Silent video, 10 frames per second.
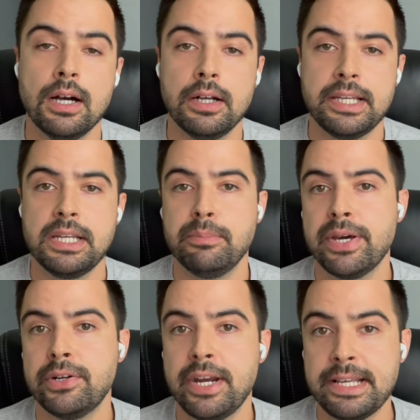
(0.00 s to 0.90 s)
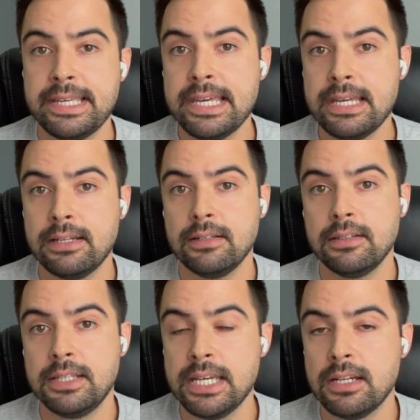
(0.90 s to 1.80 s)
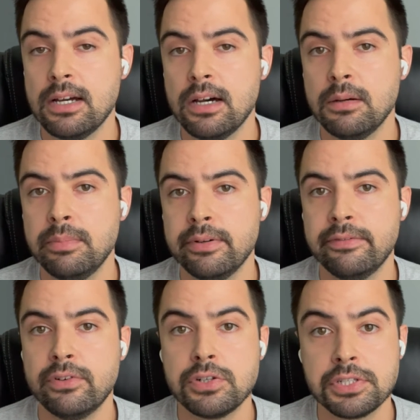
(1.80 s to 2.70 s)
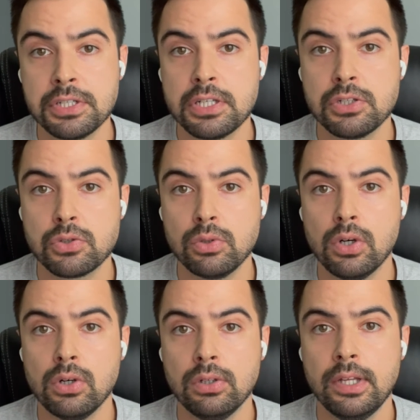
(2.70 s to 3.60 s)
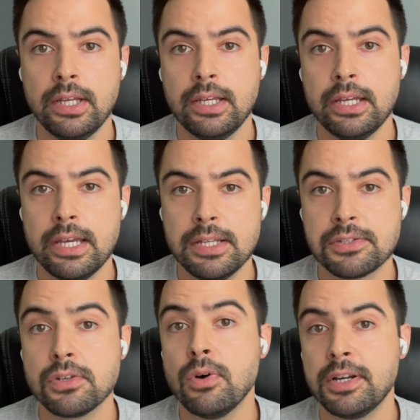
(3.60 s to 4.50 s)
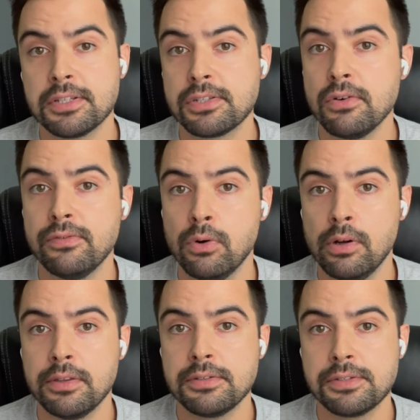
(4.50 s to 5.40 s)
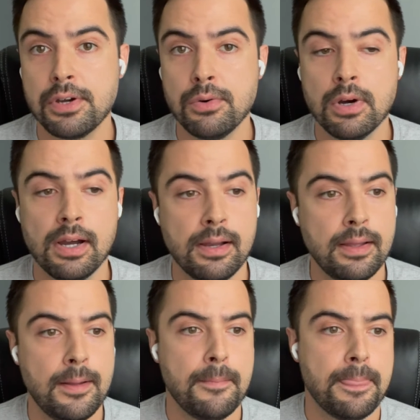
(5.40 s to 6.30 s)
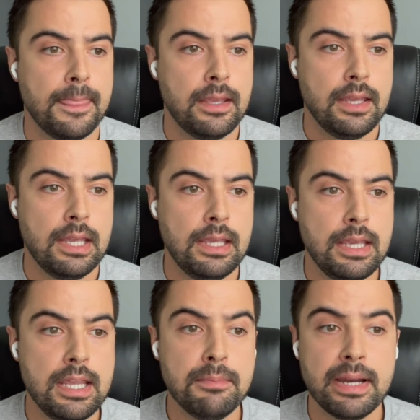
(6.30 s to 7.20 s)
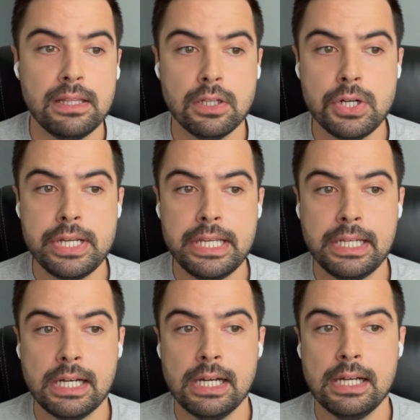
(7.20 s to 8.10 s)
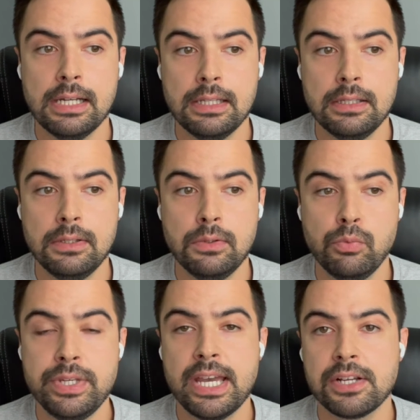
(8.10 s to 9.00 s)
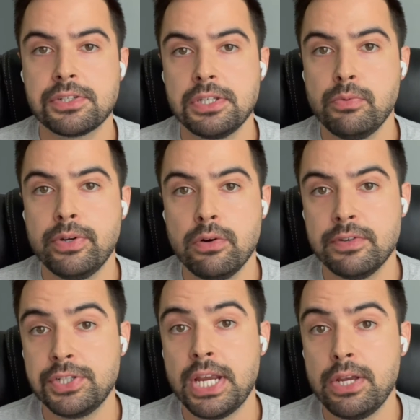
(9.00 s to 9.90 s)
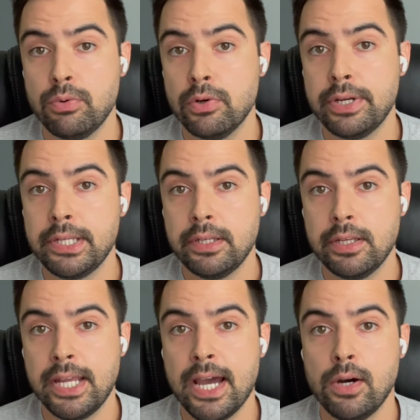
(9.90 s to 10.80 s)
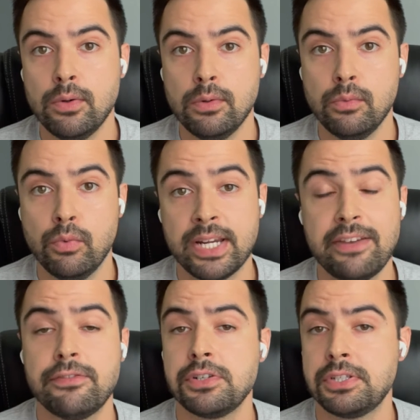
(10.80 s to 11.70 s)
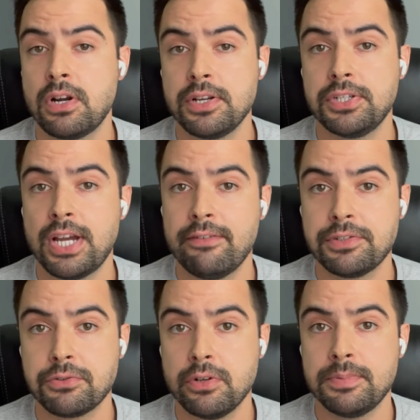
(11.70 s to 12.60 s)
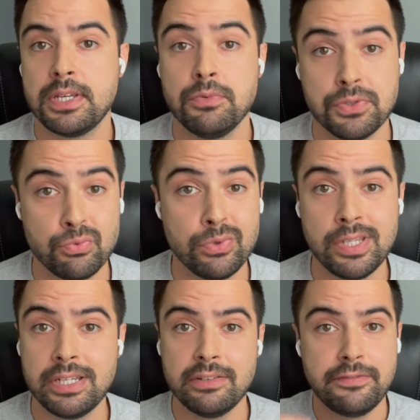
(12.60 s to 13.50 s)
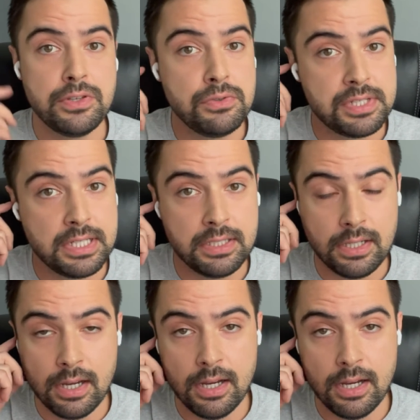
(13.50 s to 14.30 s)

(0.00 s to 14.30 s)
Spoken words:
getting better at Git, GitHub, version control, and so on and so forth. So in my learning, we actually went over jQuery. Now, when I first started JavaScript, it was really confusing,